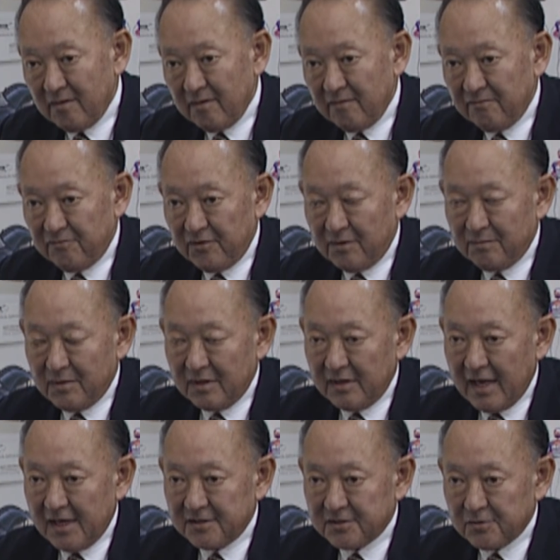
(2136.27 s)
from
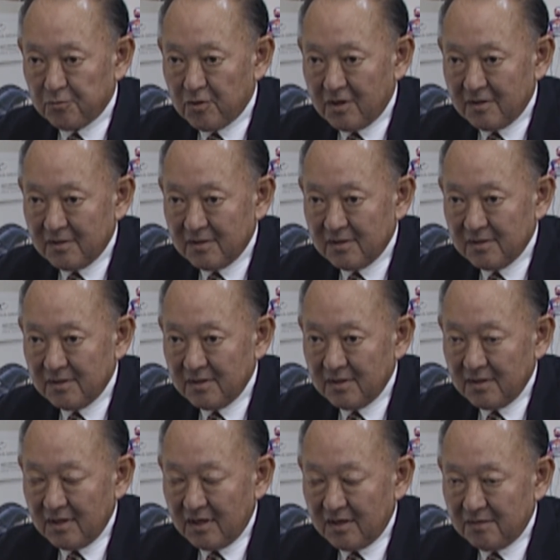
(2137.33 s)
Nassau,
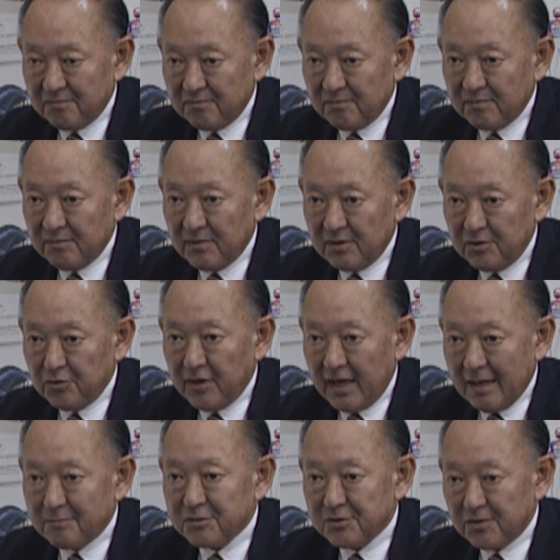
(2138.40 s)
New
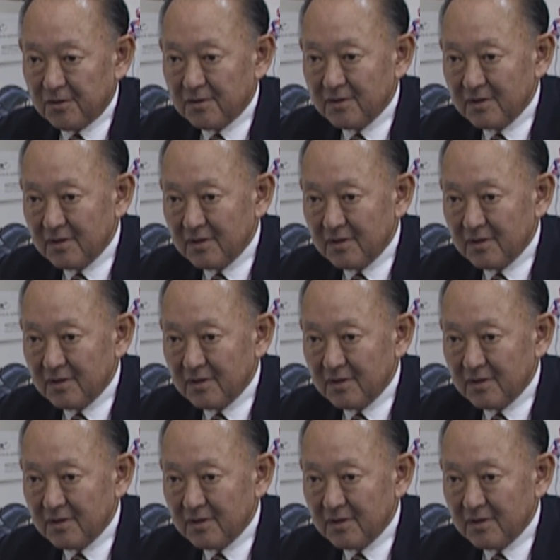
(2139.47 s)
Hampshire,